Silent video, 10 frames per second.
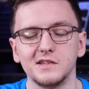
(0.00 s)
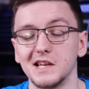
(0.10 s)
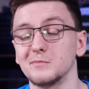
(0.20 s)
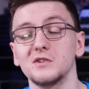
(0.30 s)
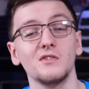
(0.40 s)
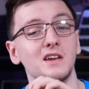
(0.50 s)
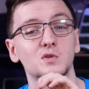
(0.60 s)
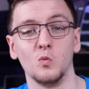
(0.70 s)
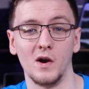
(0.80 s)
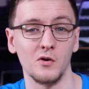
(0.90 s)
Samsung is
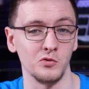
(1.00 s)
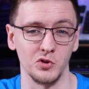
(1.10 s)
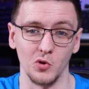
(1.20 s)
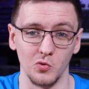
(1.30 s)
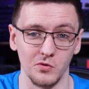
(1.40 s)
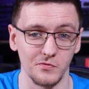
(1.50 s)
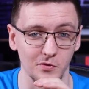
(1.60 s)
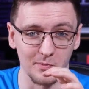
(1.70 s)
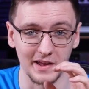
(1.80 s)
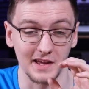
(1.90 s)
well known
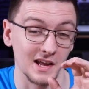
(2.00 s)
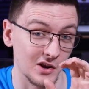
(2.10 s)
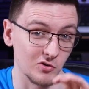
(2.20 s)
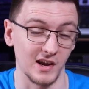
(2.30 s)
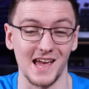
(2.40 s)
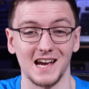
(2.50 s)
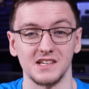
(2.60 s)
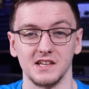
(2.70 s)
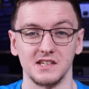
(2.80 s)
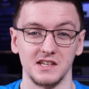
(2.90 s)
for making great
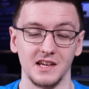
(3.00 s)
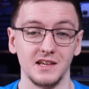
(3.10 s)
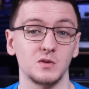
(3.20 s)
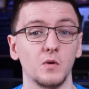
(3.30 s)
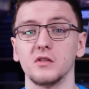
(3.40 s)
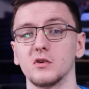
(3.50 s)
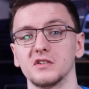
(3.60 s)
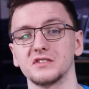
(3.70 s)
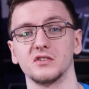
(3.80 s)
SSDs, whether it's